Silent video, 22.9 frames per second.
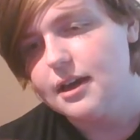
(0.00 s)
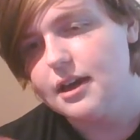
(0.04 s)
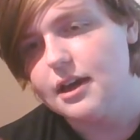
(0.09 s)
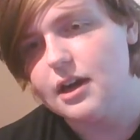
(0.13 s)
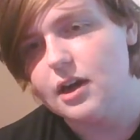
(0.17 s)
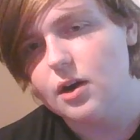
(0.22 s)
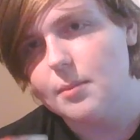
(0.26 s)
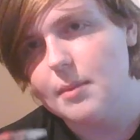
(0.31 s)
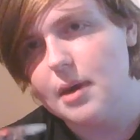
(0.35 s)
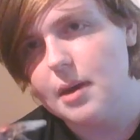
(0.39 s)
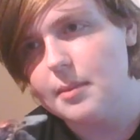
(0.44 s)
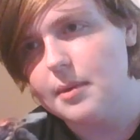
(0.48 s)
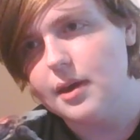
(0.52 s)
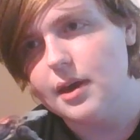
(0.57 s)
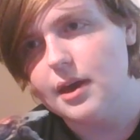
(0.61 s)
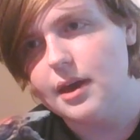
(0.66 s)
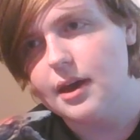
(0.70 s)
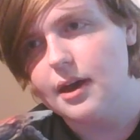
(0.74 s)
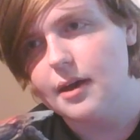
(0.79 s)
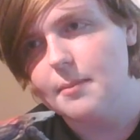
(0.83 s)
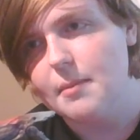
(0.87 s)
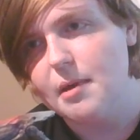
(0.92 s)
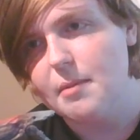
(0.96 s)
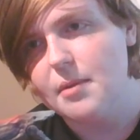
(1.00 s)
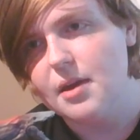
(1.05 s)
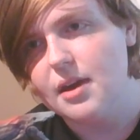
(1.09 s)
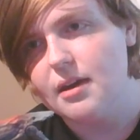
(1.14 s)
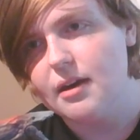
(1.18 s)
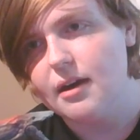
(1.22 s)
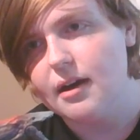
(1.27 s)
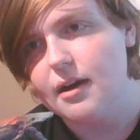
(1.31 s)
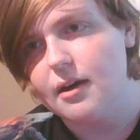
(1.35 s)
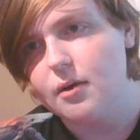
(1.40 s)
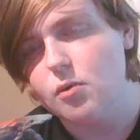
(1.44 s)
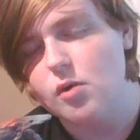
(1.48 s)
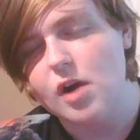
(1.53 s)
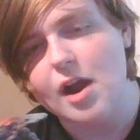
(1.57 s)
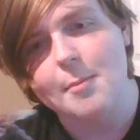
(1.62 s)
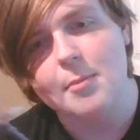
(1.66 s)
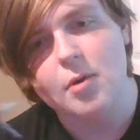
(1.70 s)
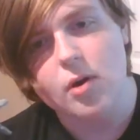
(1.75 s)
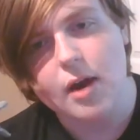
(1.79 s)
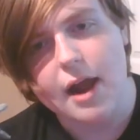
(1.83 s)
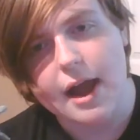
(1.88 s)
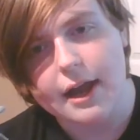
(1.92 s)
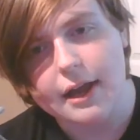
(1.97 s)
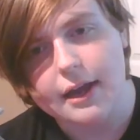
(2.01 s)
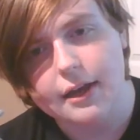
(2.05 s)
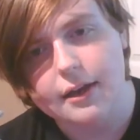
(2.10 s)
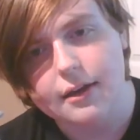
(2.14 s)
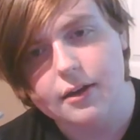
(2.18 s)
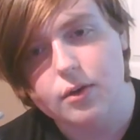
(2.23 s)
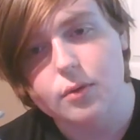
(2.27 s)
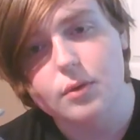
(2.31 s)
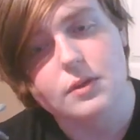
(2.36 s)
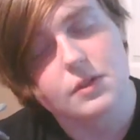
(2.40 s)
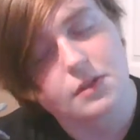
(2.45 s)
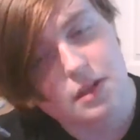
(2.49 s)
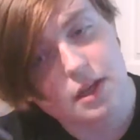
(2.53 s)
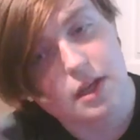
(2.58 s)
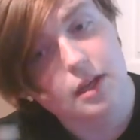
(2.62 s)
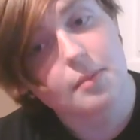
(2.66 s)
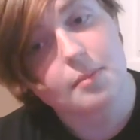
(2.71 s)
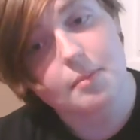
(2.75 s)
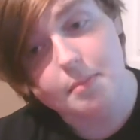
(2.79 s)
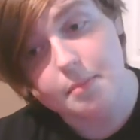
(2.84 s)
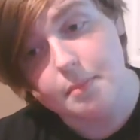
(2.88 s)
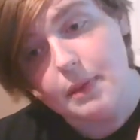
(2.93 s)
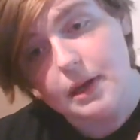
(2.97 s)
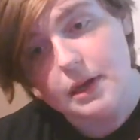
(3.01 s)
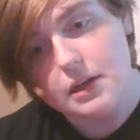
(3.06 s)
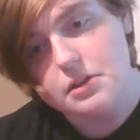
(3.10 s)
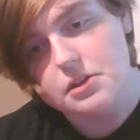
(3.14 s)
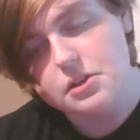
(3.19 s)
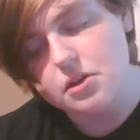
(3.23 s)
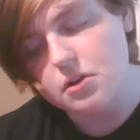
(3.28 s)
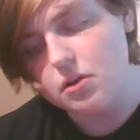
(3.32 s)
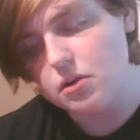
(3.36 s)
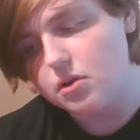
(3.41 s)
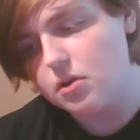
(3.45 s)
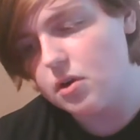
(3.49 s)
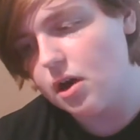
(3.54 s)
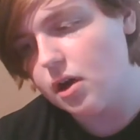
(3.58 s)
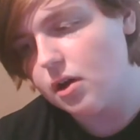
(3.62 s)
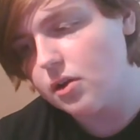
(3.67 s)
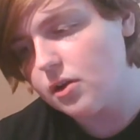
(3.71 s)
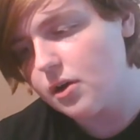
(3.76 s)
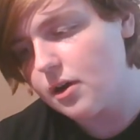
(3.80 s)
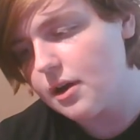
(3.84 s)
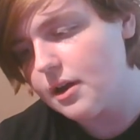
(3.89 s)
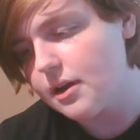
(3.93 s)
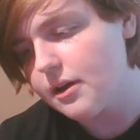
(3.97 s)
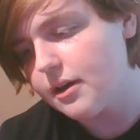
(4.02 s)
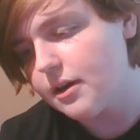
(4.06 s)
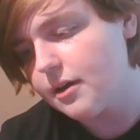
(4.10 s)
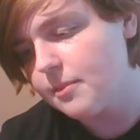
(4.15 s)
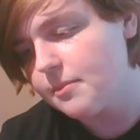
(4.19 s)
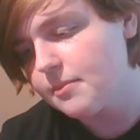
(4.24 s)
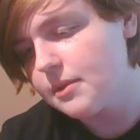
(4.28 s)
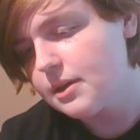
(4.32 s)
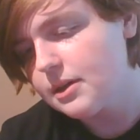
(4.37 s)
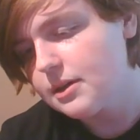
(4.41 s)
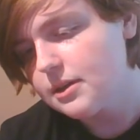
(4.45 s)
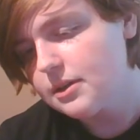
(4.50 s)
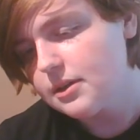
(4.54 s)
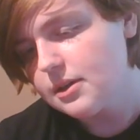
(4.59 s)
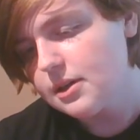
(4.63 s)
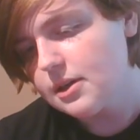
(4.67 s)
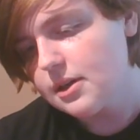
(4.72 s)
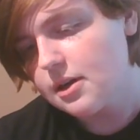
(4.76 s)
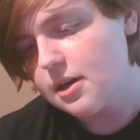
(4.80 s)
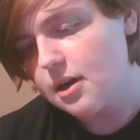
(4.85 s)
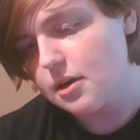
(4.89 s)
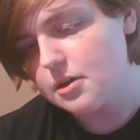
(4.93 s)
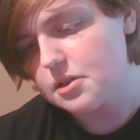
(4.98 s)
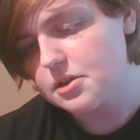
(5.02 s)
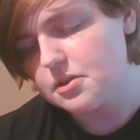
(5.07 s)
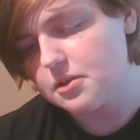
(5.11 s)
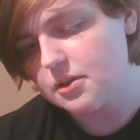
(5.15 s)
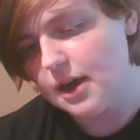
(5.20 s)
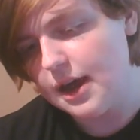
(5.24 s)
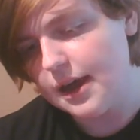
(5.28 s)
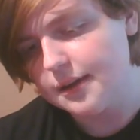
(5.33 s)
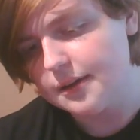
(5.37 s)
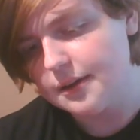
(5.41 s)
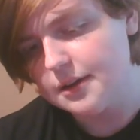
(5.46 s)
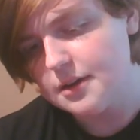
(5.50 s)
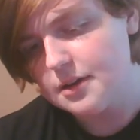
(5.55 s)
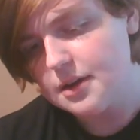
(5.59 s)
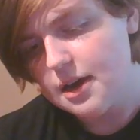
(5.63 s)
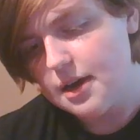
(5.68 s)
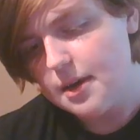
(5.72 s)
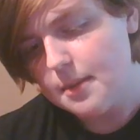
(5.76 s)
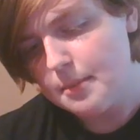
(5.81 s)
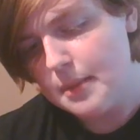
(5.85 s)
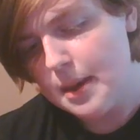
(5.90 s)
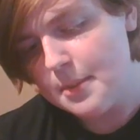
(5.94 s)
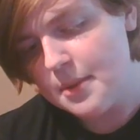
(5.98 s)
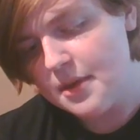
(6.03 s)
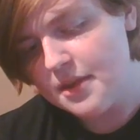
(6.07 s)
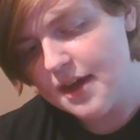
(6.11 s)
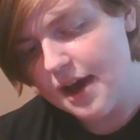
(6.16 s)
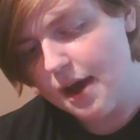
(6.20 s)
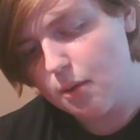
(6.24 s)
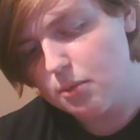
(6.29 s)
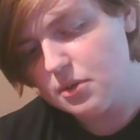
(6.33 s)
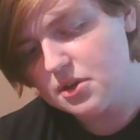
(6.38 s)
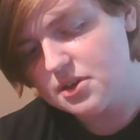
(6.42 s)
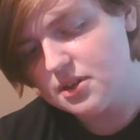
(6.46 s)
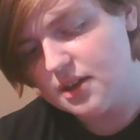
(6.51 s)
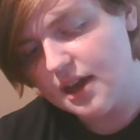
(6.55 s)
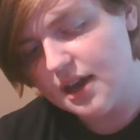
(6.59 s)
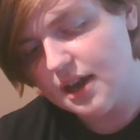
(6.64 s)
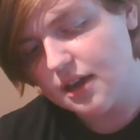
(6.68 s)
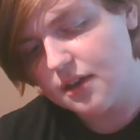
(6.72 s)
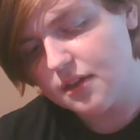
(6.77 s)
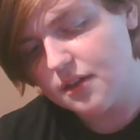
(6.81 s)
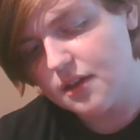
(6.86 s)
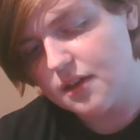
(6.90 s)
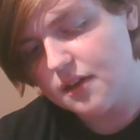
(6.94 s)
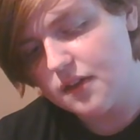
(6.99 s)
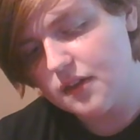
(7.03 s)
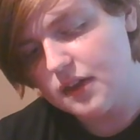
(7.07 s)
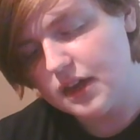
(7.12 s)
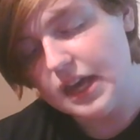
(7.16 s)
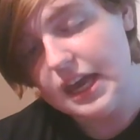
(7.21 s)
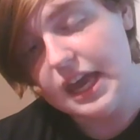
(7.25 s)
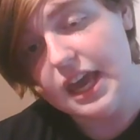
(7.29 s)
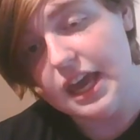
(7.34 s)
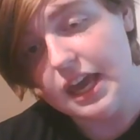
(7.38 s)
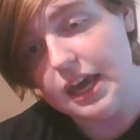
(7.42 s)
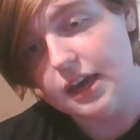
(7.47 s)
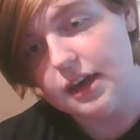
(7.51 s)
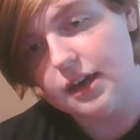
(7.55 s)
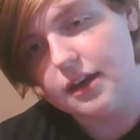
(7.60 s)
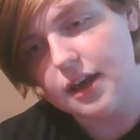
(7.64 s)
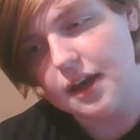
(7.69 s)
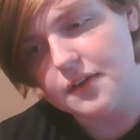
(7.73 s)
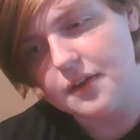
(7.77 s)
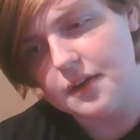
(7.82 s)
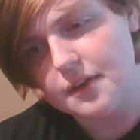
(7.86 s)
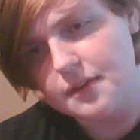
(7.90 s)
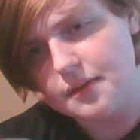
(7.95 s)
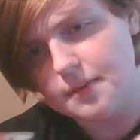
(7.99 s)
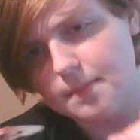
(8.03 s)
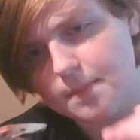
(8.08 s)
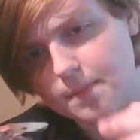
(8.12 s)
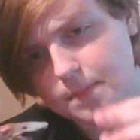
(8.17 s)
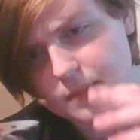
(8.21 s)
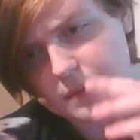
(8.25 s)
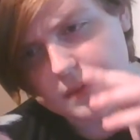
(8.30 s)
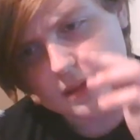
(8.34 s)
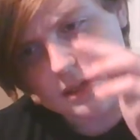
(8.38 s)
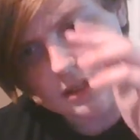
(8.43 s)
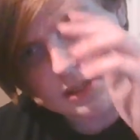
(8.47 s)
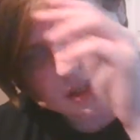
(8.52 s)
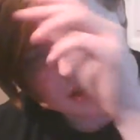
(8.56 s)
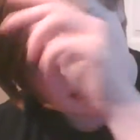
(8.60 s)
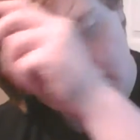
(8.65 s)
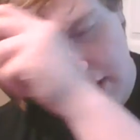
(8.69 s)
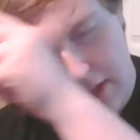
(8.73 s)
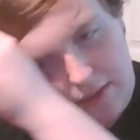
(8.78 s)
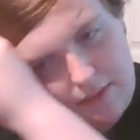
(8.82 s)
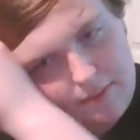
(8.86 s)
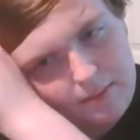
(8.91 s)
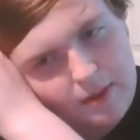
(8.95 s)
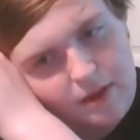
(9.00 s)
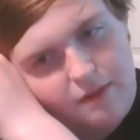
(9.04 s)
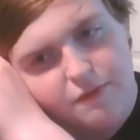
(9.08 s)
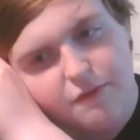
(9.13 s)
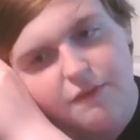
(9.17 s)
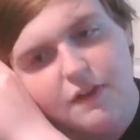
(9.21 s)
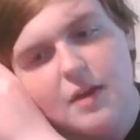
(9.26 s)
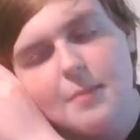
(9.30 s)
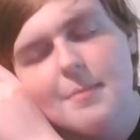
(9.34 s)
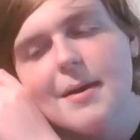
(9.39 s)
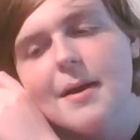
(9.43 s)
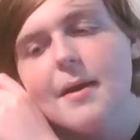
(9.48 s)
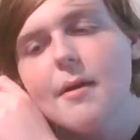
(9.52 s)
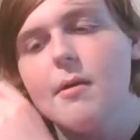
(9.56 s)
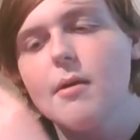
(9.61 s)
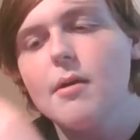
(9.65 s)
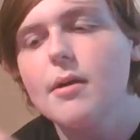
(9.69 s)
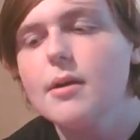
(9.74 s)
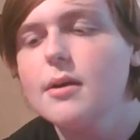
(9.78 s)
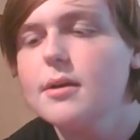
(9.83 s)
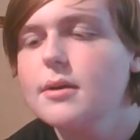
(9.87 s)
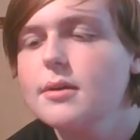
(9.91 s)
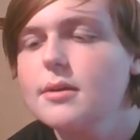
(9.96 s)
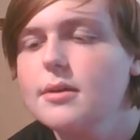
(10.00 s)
you know, maybe Ramarak, who was the big Skullcrawler in Kong Skull Island, maybe that was like the king, and then this is like a female